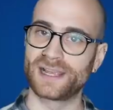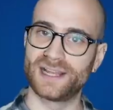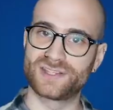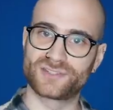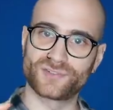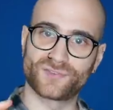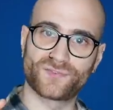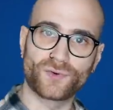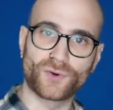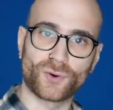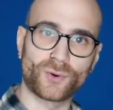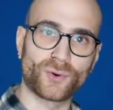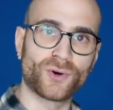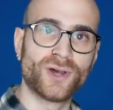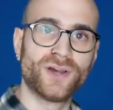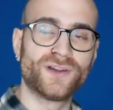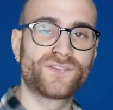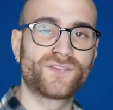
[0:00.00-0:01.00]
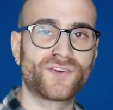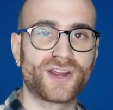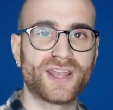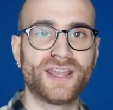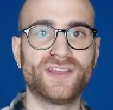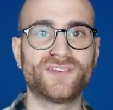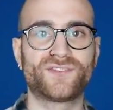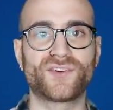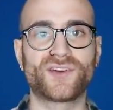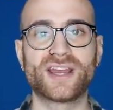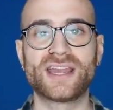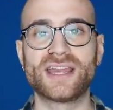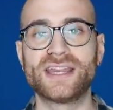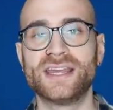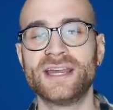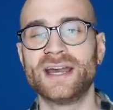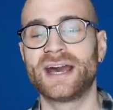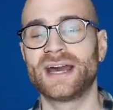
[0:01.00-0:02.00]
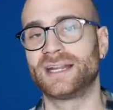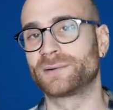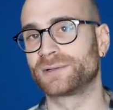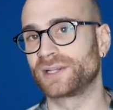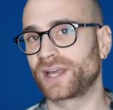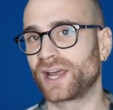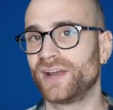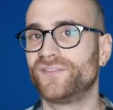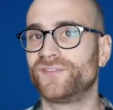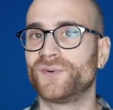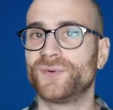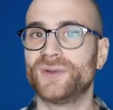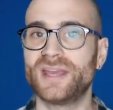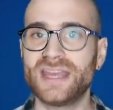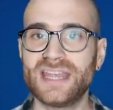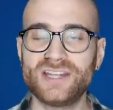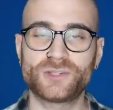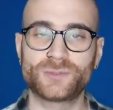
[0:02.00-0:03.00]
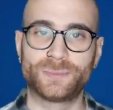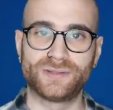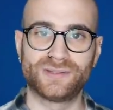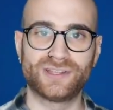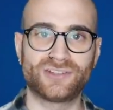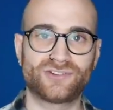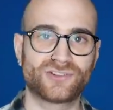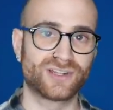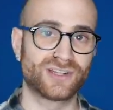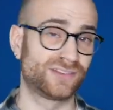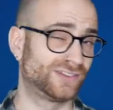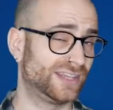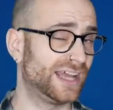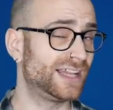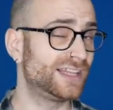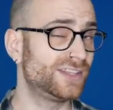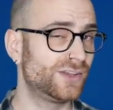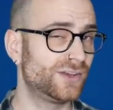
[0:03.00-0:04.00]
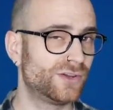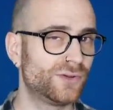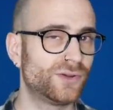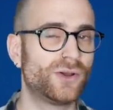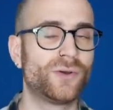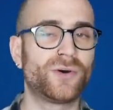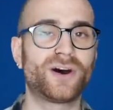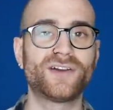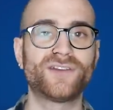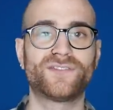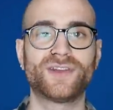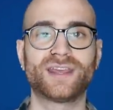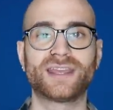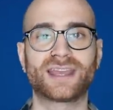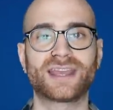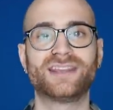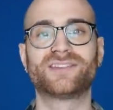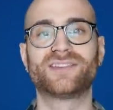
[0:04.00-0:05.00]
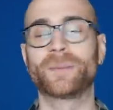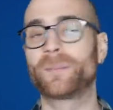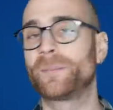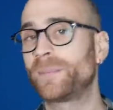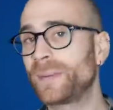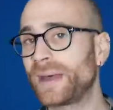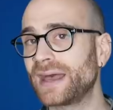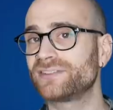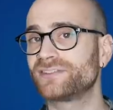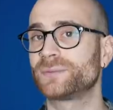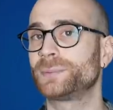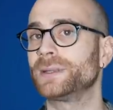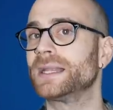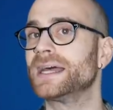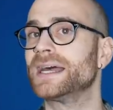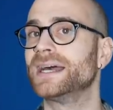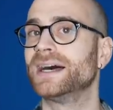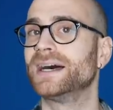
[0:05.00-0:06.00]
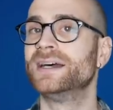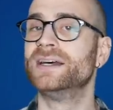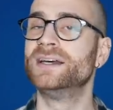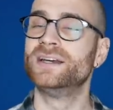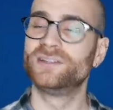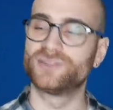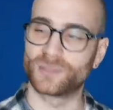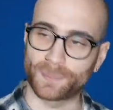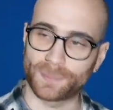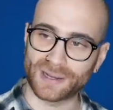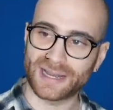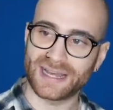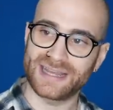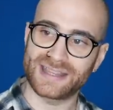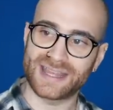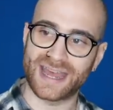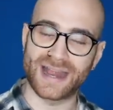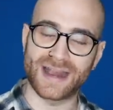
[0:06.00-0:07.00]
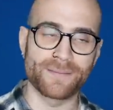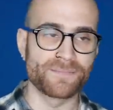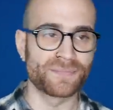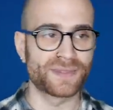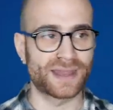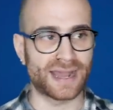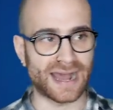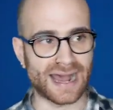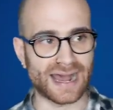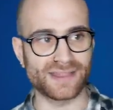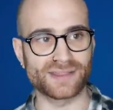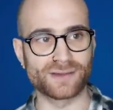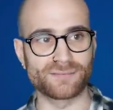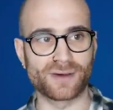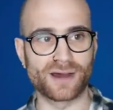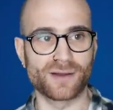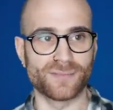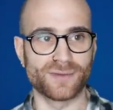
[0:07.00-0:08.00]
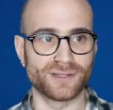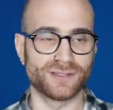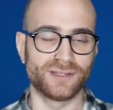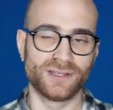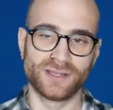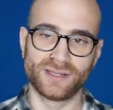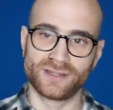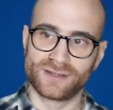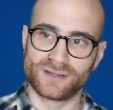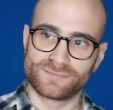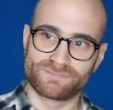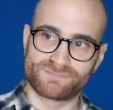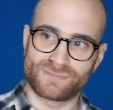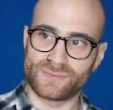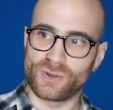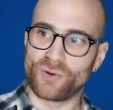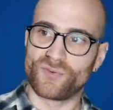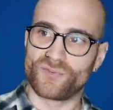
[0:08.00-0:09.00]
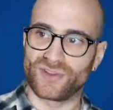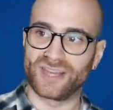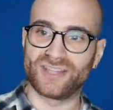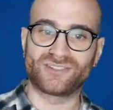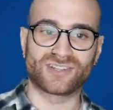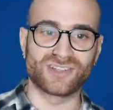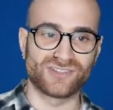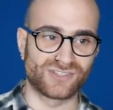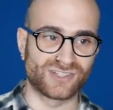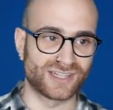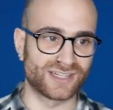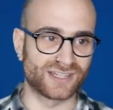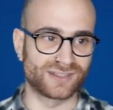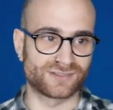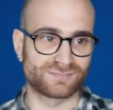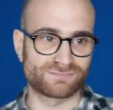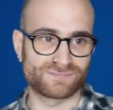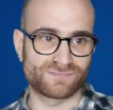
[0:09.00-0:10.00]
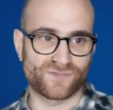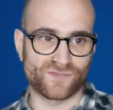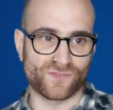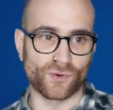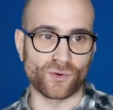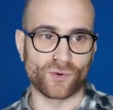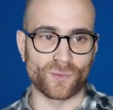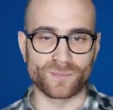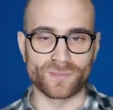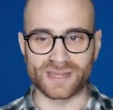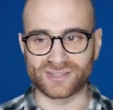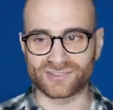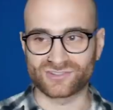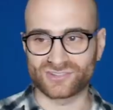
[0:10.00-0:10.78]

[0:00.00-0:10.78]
it's a four three three, and I'm going to go through each position and tell you who I think is the best player to play there at the moment, all things considered, form, et